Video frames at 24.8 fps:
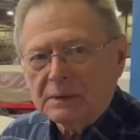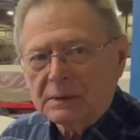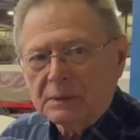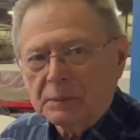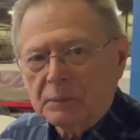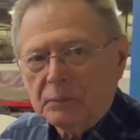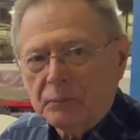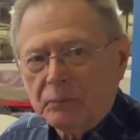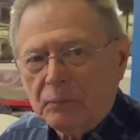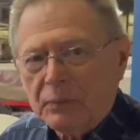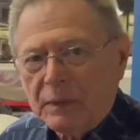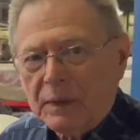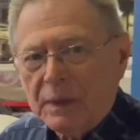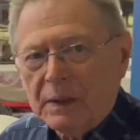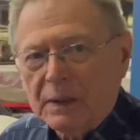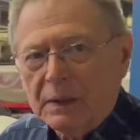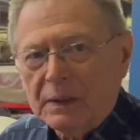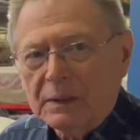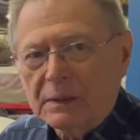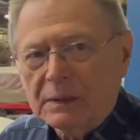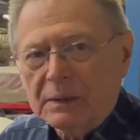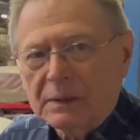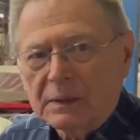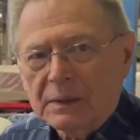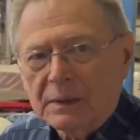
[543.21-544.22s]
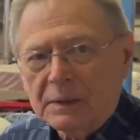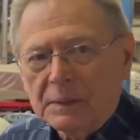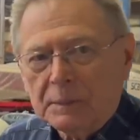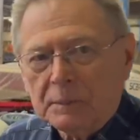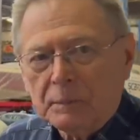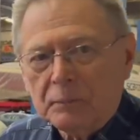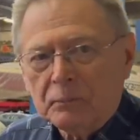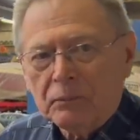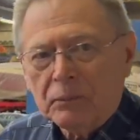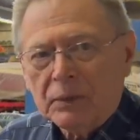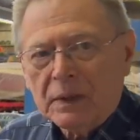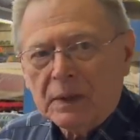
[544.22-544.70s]
the other end. But
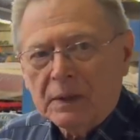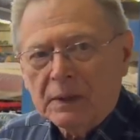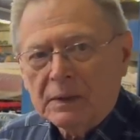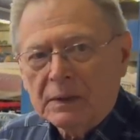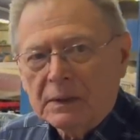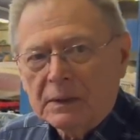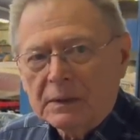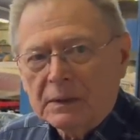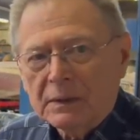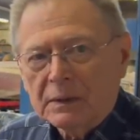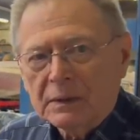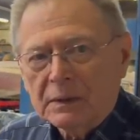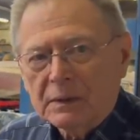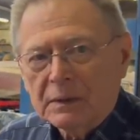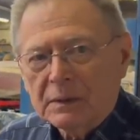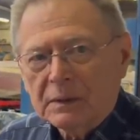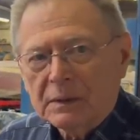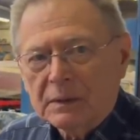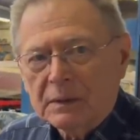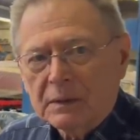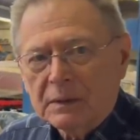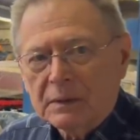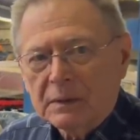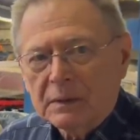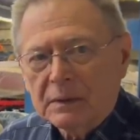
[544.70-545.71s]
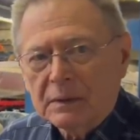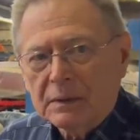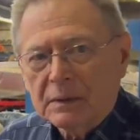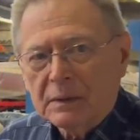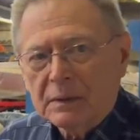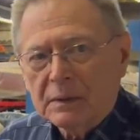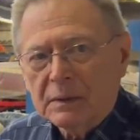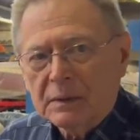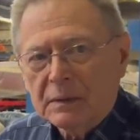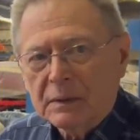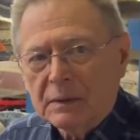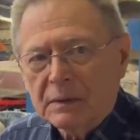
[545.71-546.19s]
so so
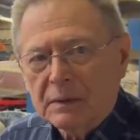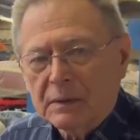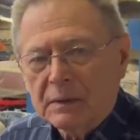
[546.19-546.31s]
a guy